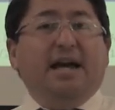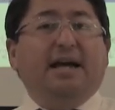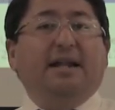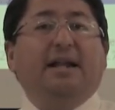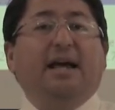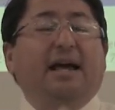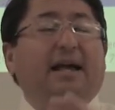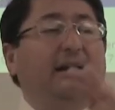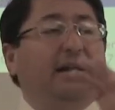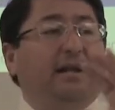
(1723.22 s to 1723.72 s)

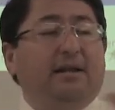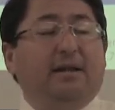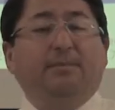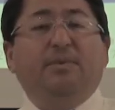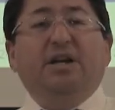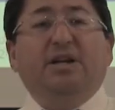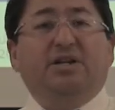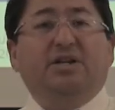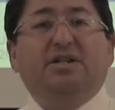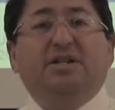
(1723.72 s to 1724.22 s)
and and in the
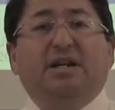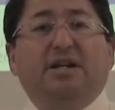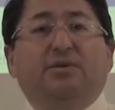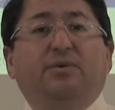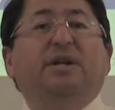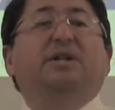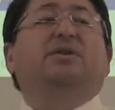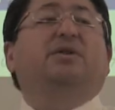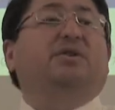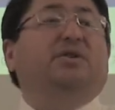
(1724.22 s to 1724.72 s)
BHHS
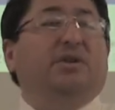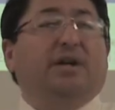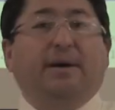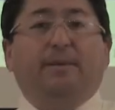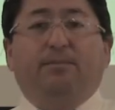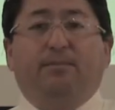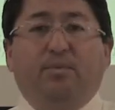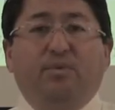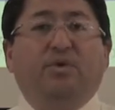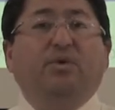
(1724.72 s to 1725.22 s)
resource, you
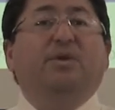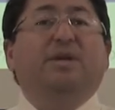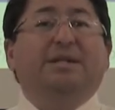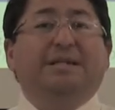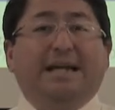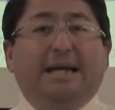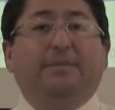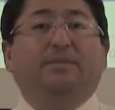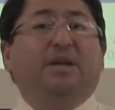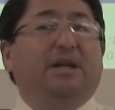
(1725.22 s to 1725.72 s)
can do the
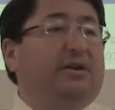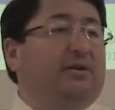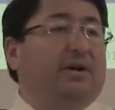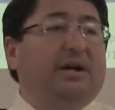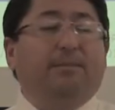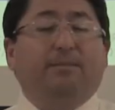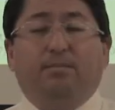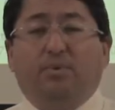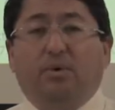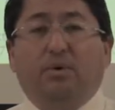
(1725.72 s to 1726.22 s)
same thing. You
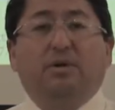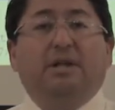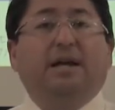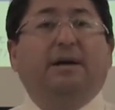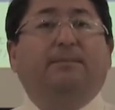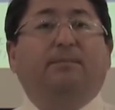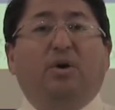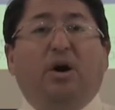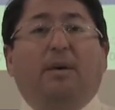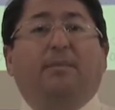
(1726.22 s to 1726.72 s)
can pull
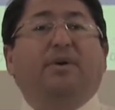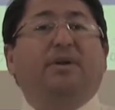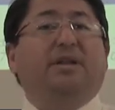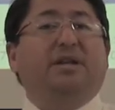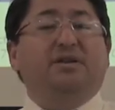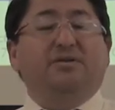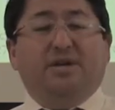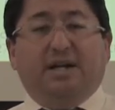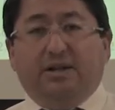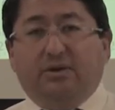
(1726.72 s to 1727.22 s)
the
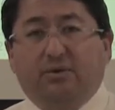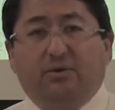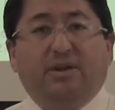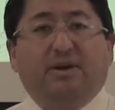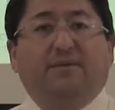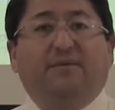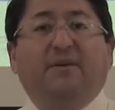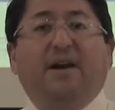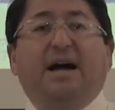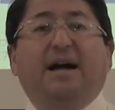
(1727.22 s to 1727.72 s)
property, you can do
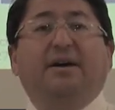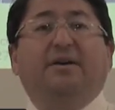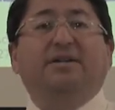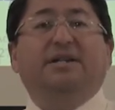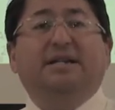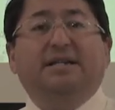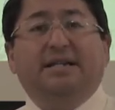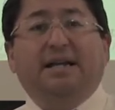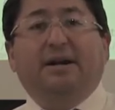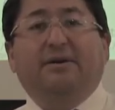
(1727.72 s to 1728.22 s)
the flyers,
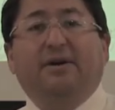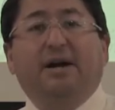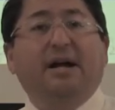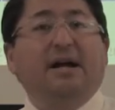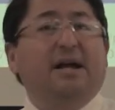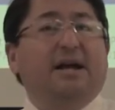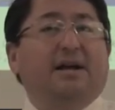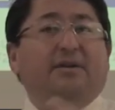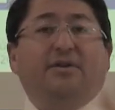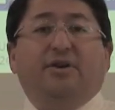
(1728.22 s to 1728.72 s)

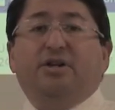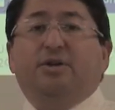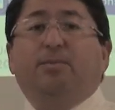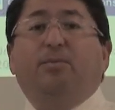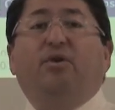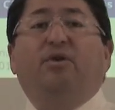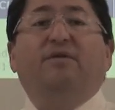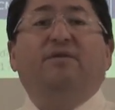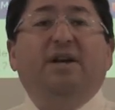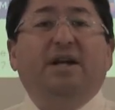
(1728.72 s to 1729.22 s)
etc. There's
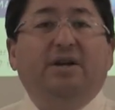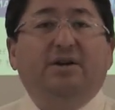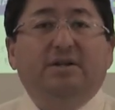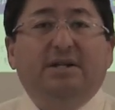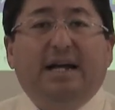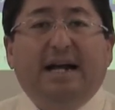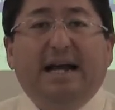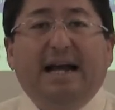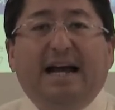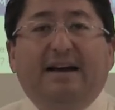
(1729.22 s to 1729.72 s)
more videos
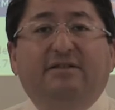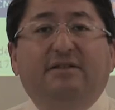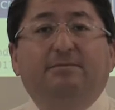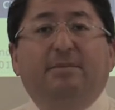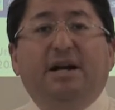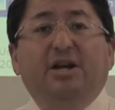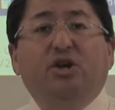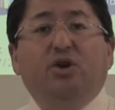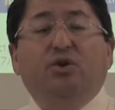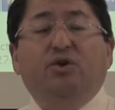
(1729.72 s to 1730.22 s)
that I have in
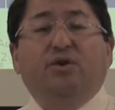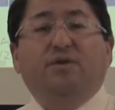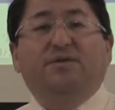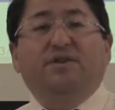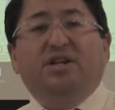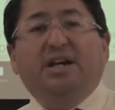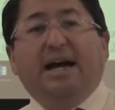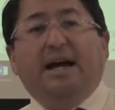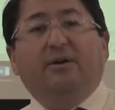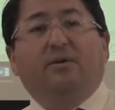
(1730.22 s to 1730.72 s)
my YouTube
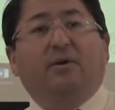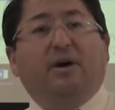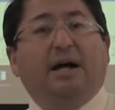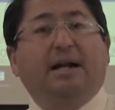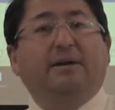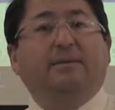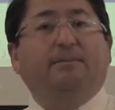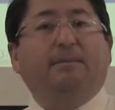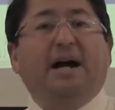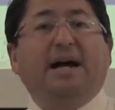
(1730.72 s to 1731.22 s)
channel
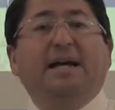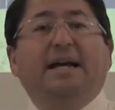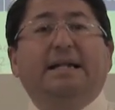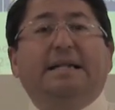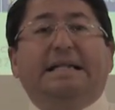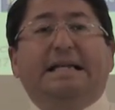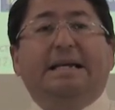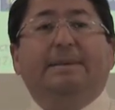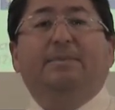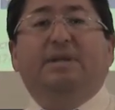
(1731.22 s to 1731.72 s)
at
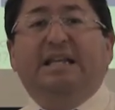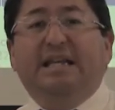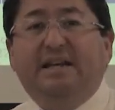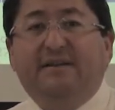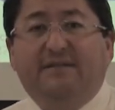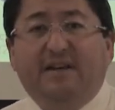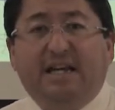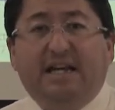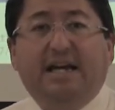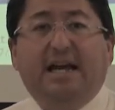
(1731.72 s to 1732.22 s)
Maya Team
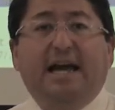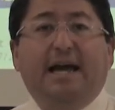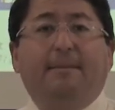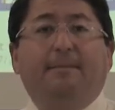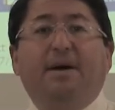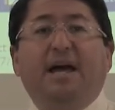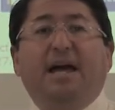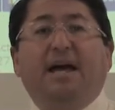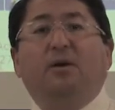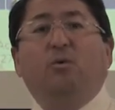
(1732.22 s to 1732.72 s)
TV,
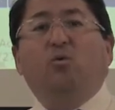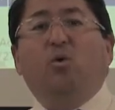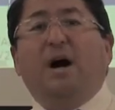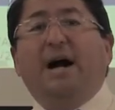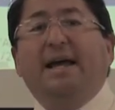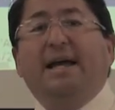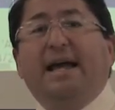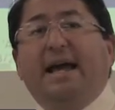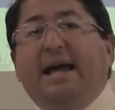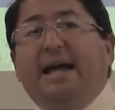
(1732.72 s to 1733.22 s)
M A
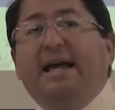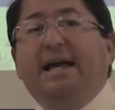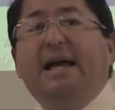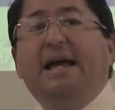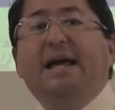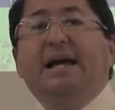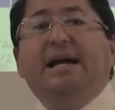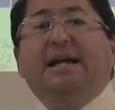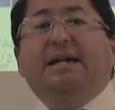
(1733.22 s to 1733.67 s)
Y A